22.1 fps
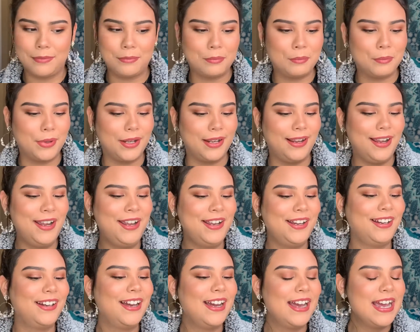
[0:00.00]
But
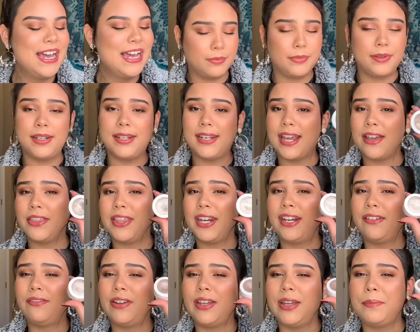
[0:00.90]
now that
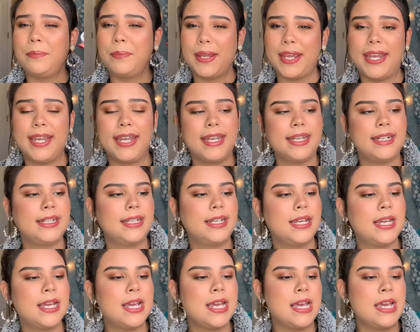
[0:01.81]
I've hit pan,
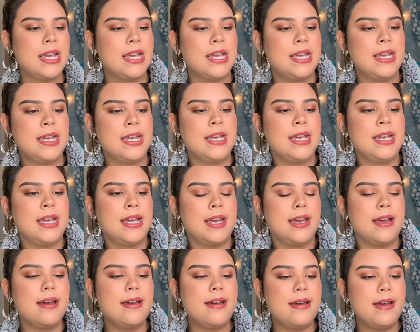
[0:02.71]

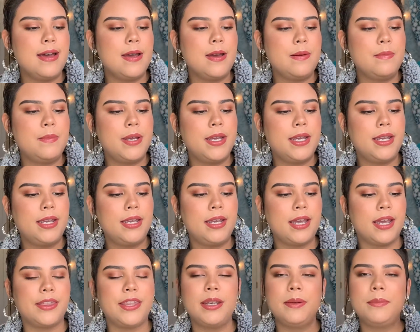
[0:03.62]

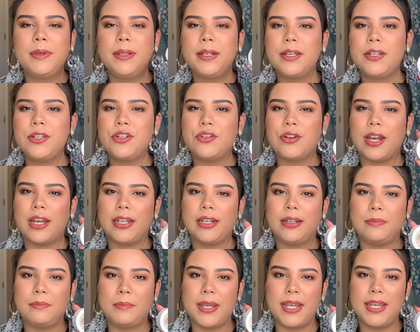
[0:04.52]
I think I'm gonna try
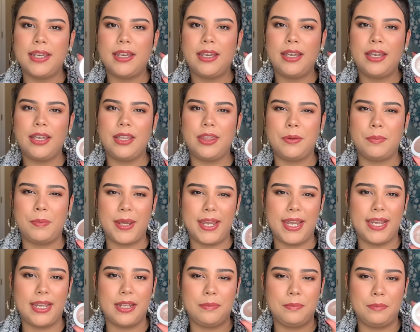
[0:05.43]
to make the
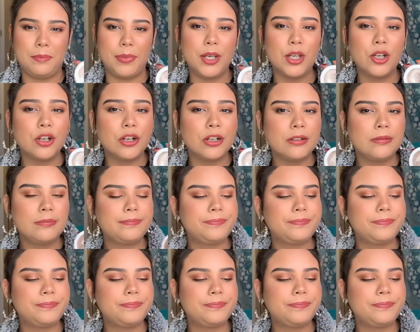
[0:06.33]
pan bigger,